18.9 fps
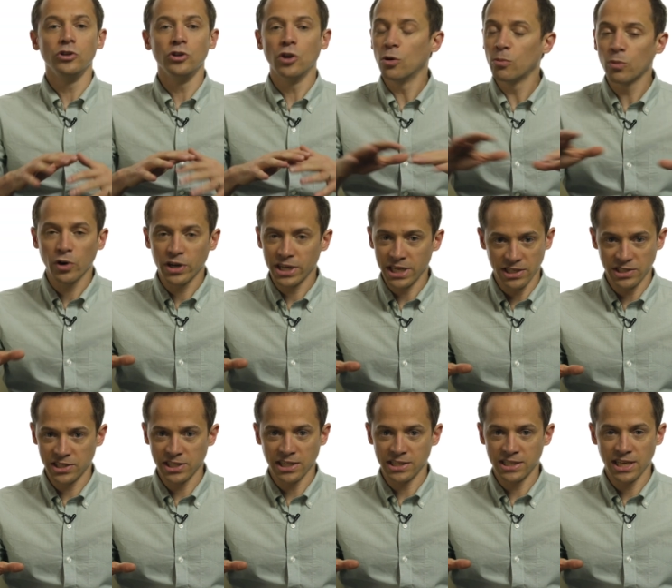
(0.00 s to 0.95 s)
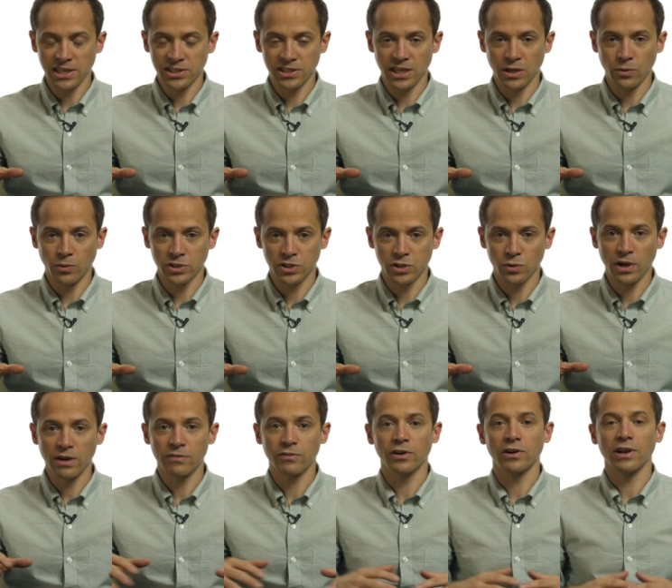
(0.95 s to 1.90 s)
No more hints on test day
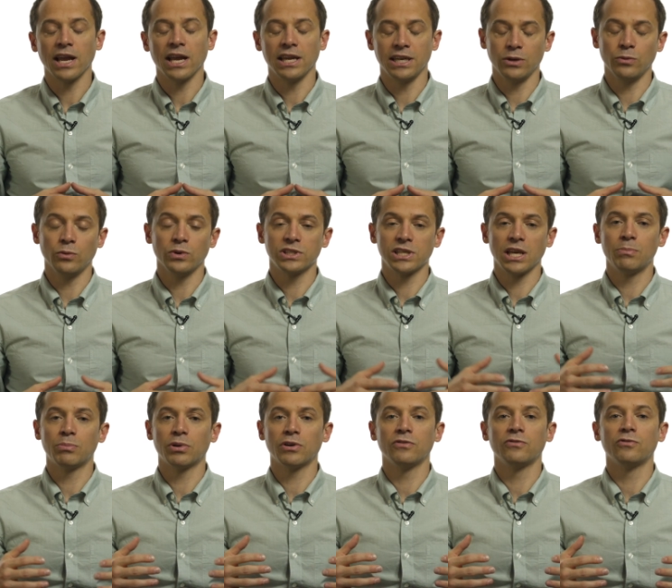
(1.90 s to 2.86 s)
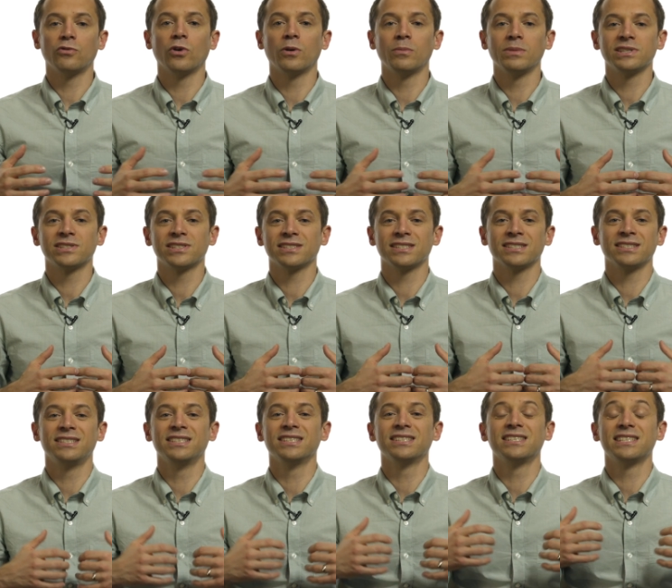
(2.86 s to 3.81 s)
whatsoever, and it was a performance
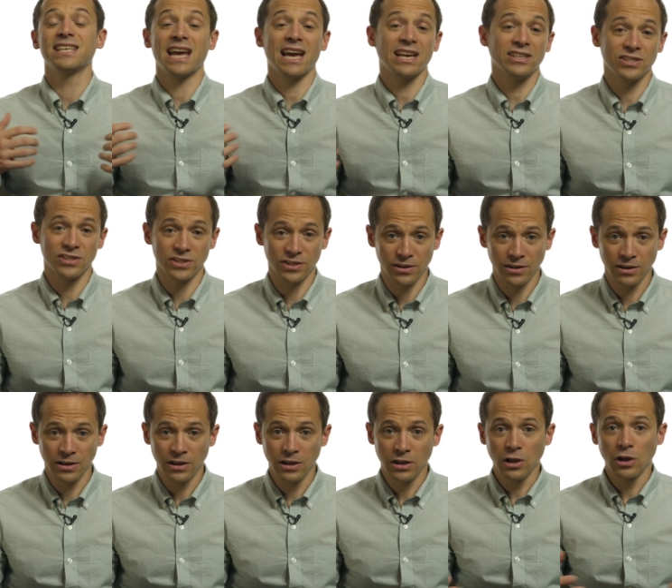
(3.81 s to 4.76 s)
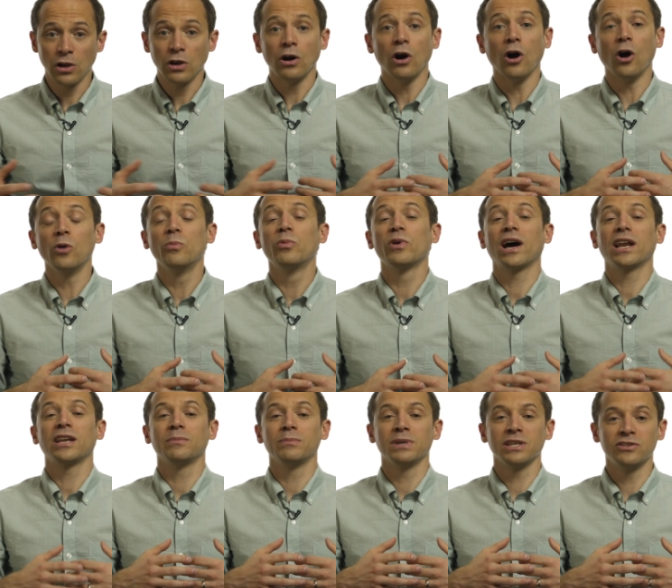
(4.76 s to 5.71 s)
disaster.
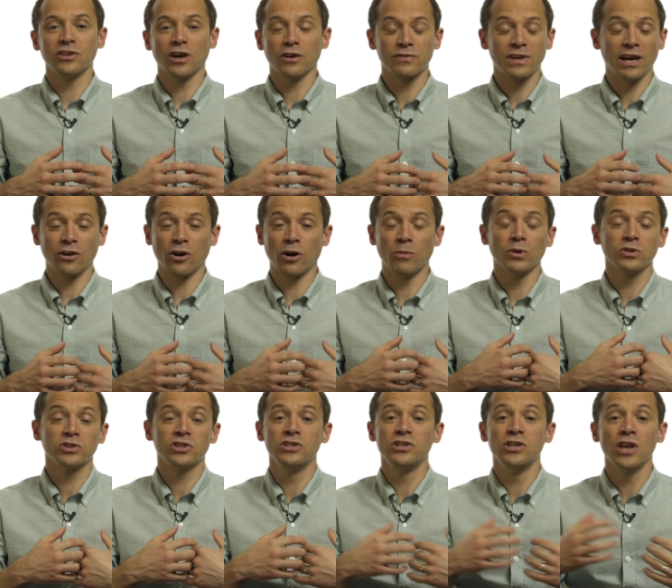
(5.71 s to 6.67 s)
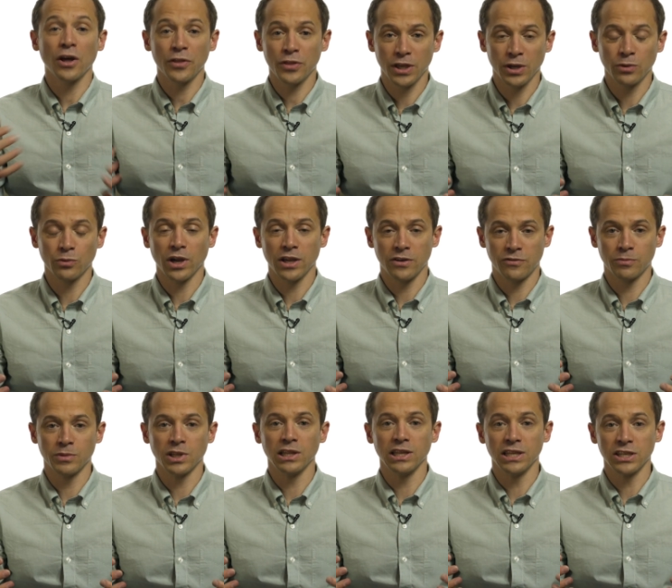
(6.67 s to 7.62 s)
Oberon and MacDuff got almost nothing right
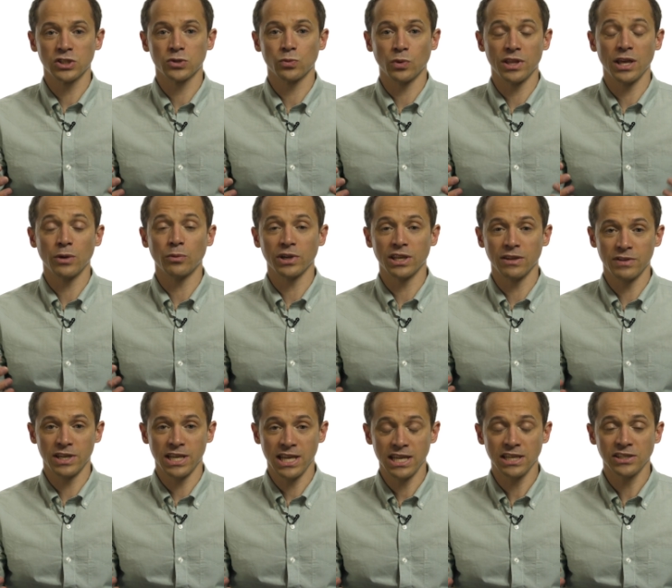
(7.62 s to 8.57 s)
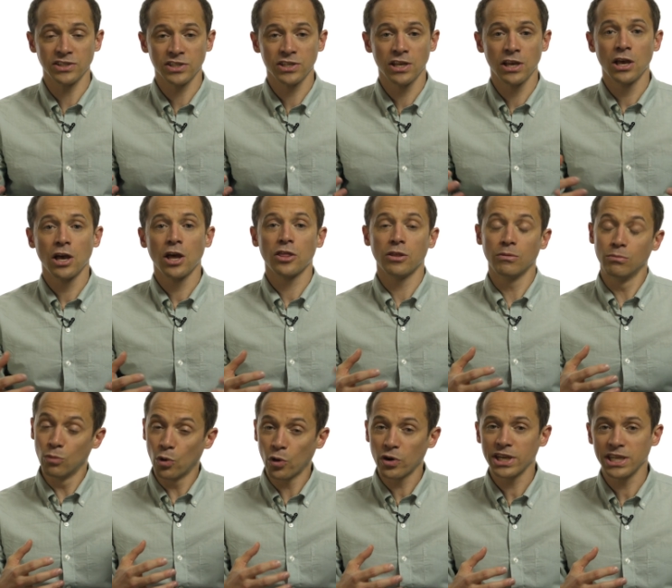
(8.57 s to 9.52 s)
from the lists where they were given hints. The
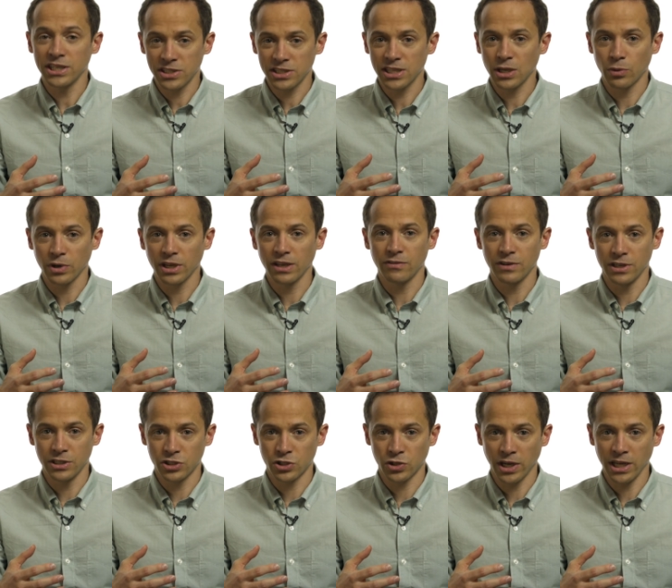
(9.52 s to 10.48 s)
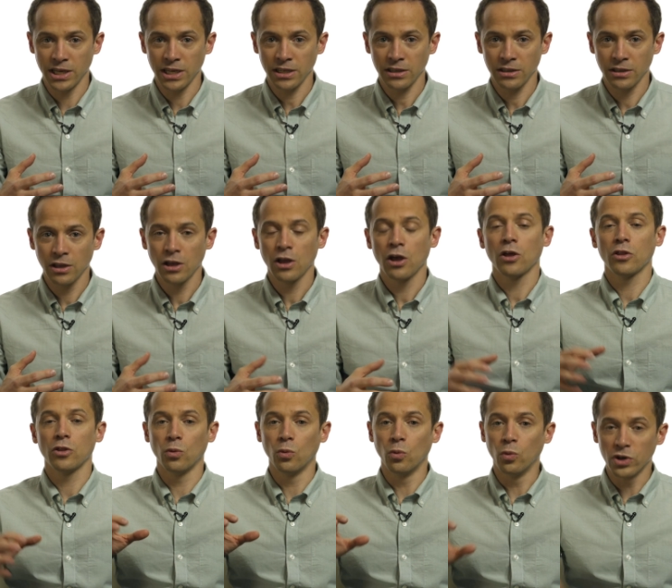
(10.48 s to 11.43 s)
more hints they were given in training,
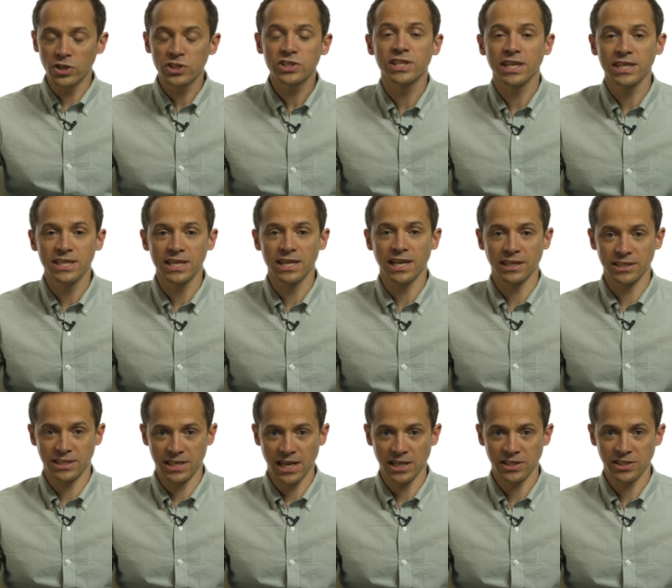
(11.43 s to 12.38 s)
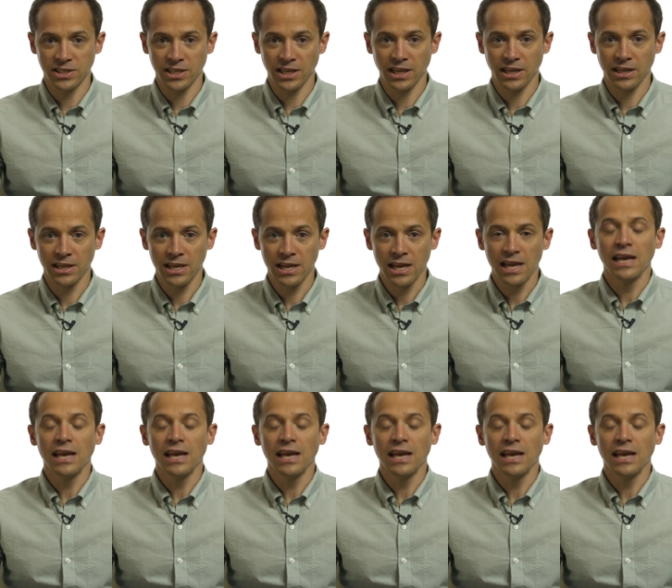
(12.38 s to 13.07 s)
the worse they did on test day.